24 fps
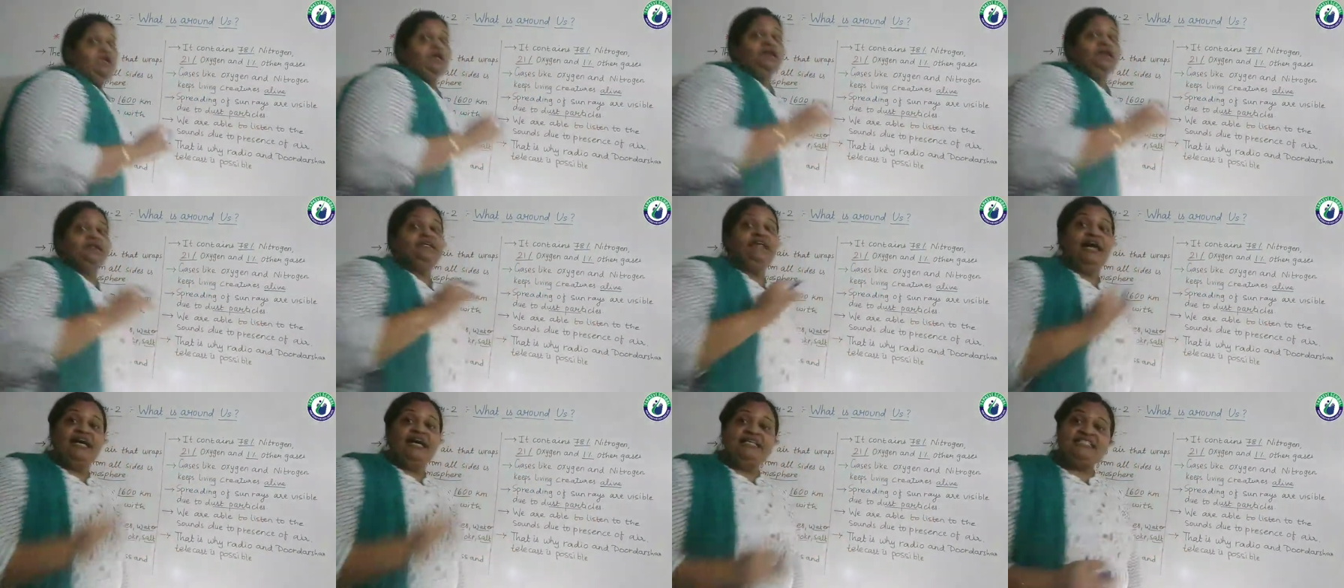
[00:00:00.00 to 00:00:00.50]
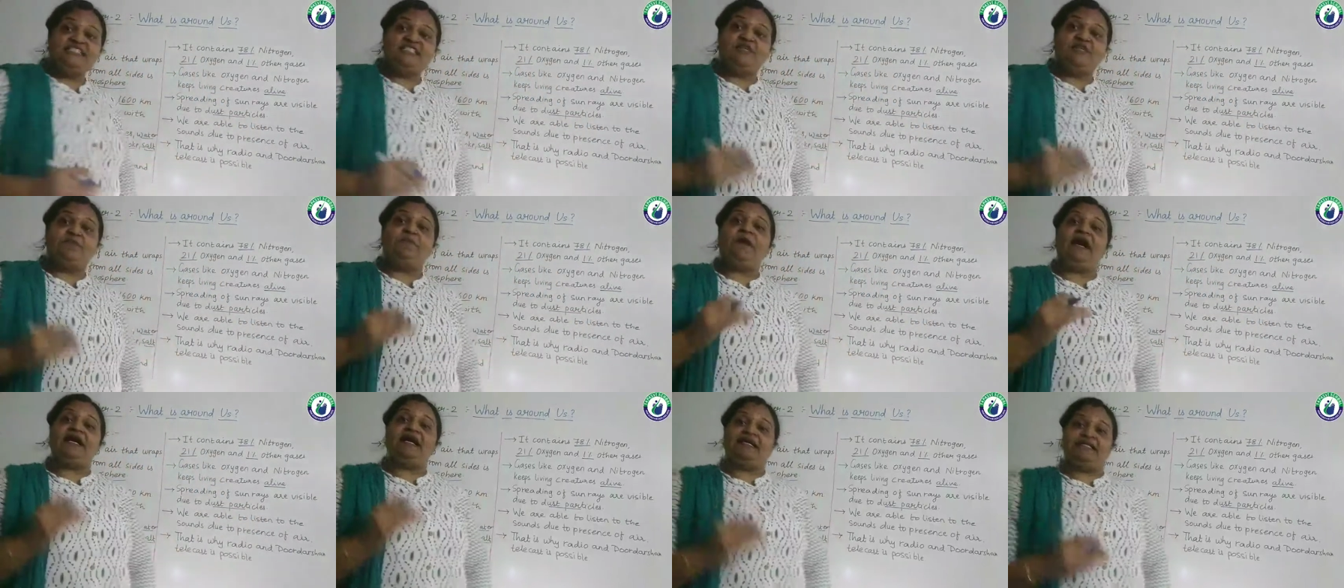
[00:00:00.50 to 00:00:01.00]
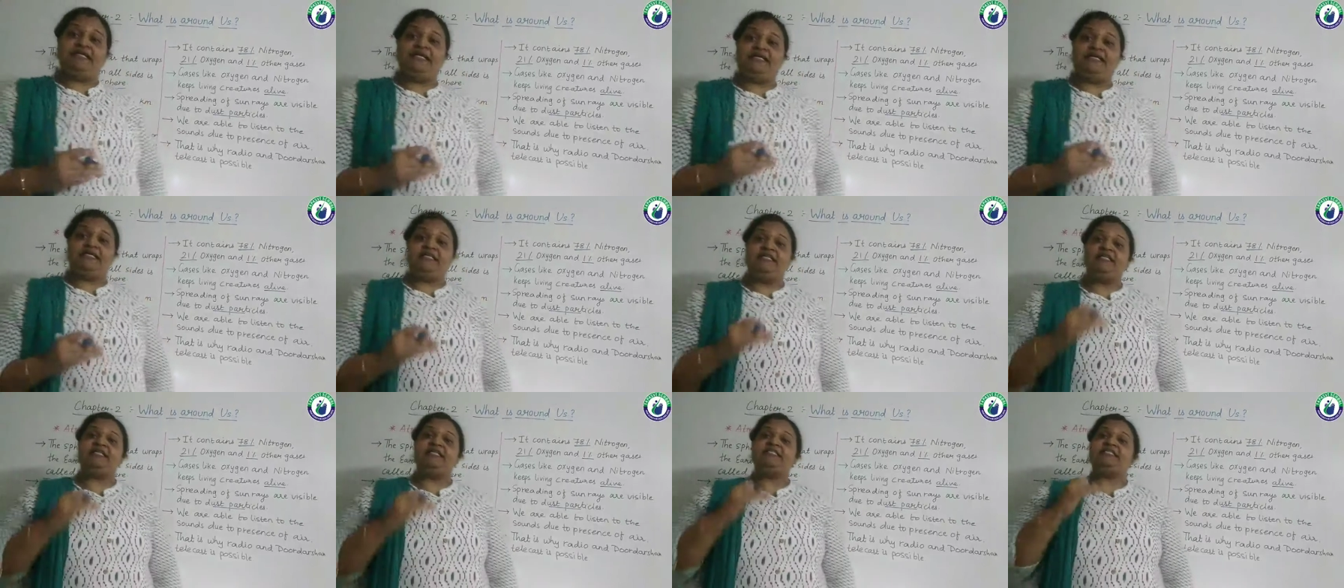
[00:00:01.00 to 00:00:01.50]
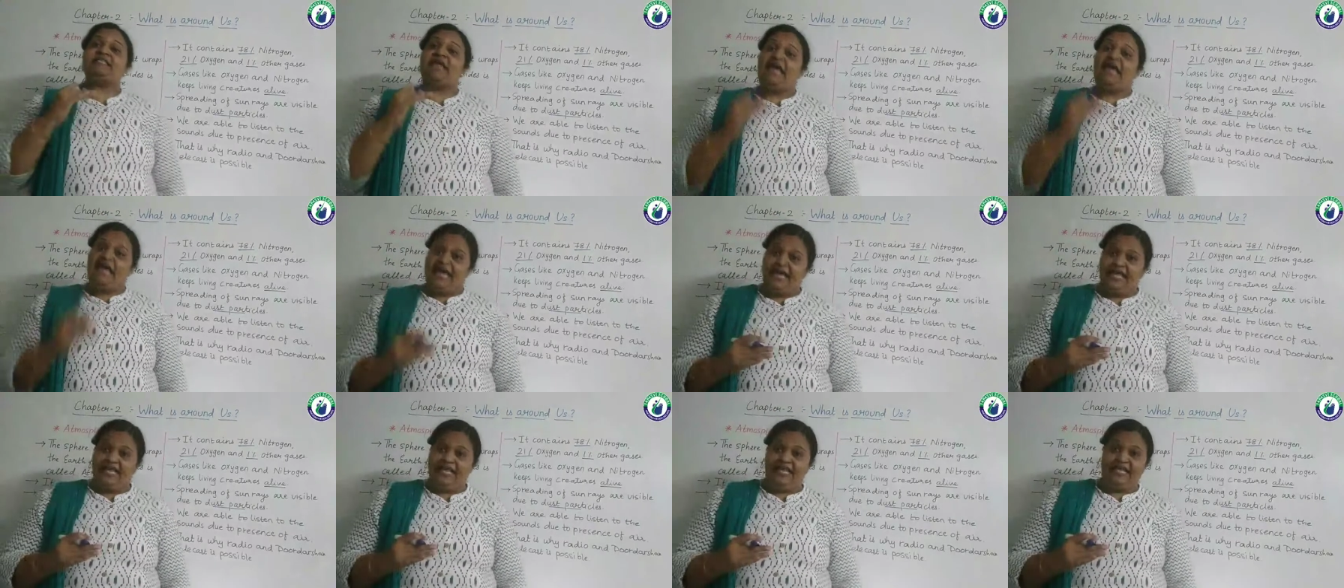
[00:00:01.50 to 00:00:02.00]
Dust particles
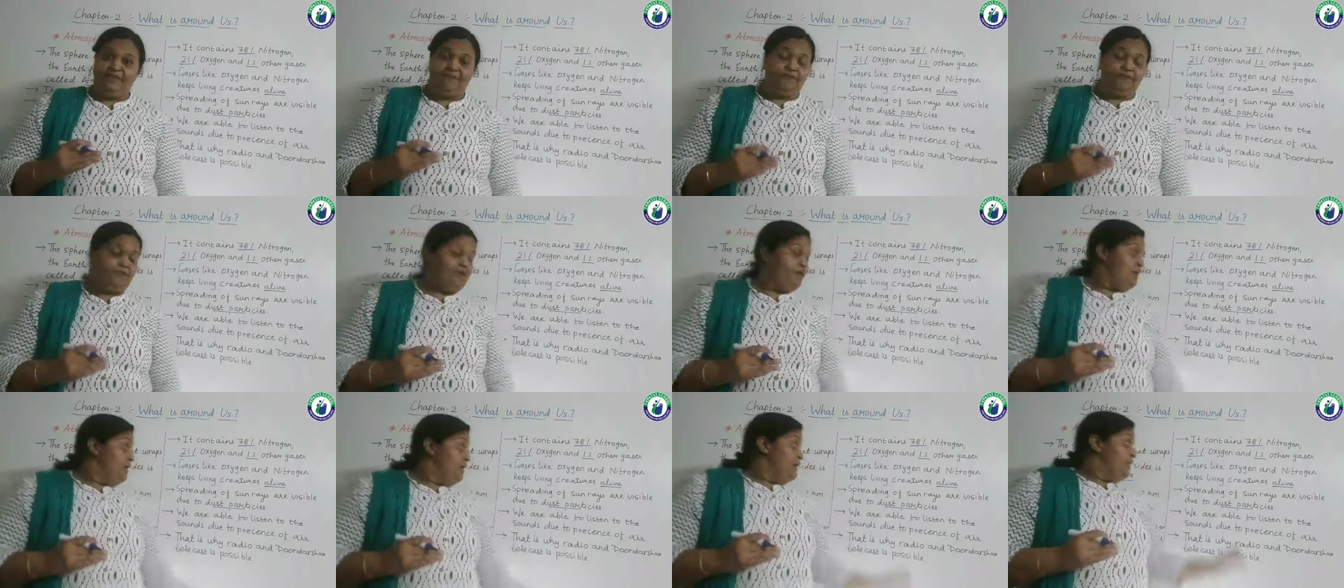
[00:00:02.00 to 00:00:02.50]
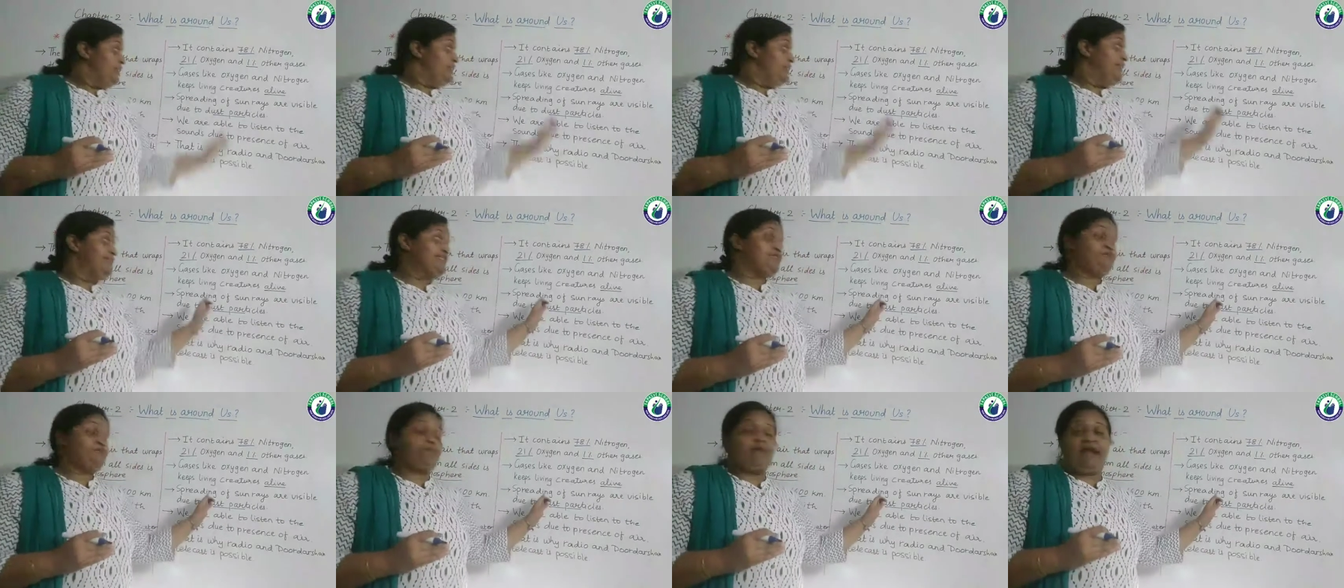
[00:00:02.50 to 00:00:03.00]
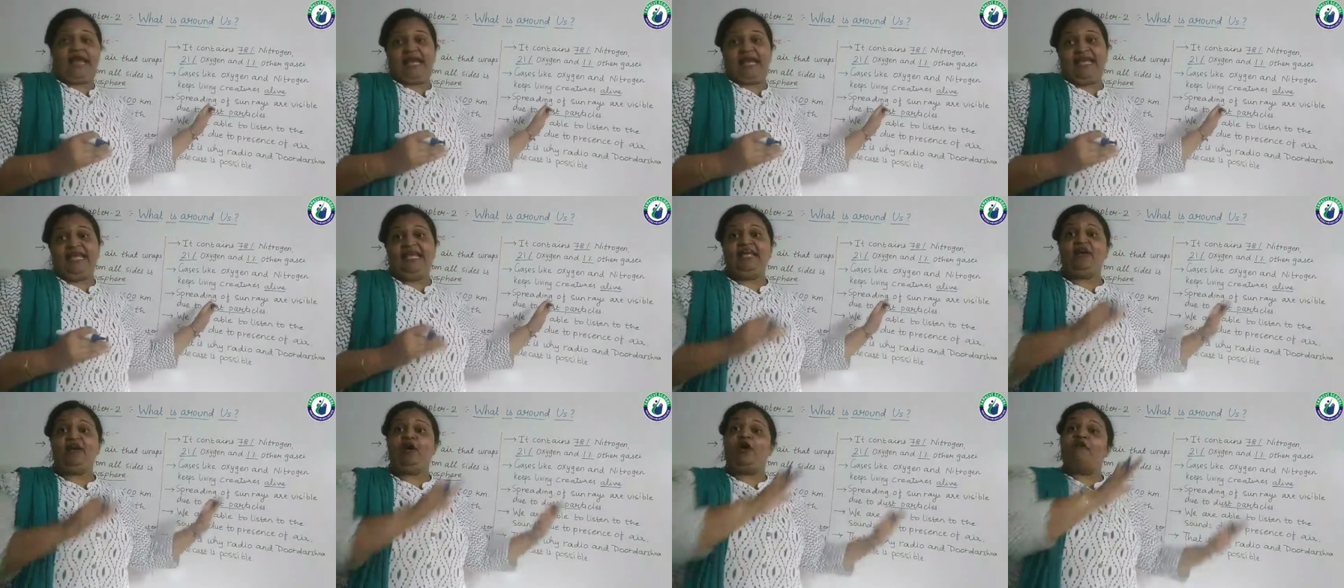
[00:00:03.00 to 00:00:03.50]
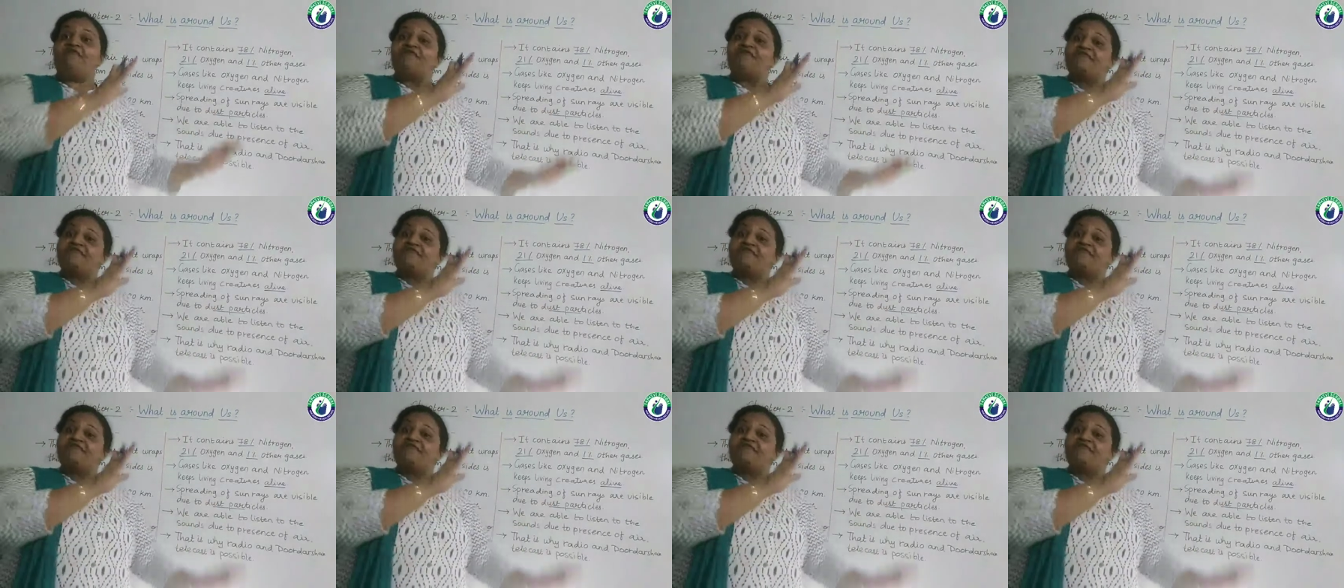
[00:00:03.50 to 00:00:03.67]
help the spreading of